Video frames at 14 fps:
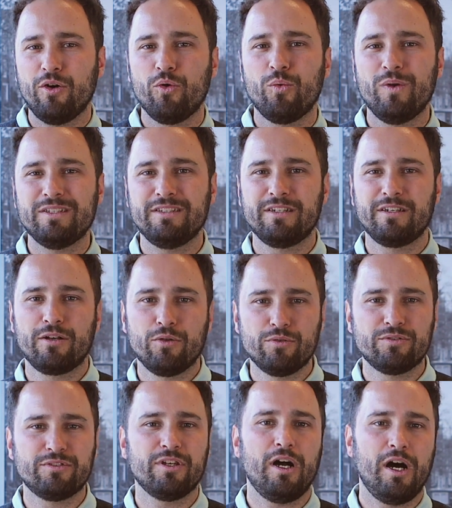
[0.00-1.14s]
always
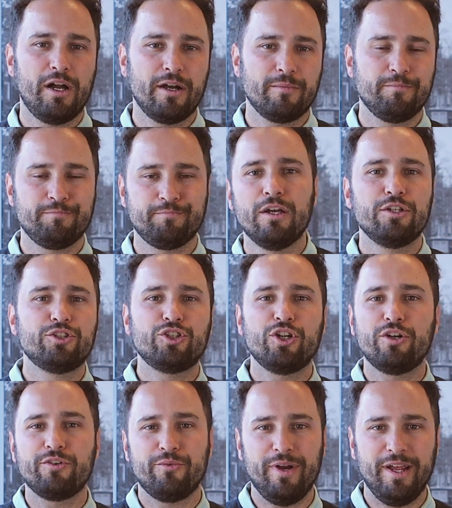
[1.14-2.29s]
include are
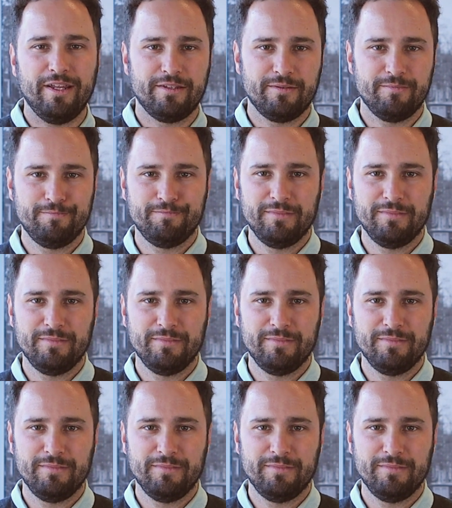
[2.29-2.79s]
churn rate,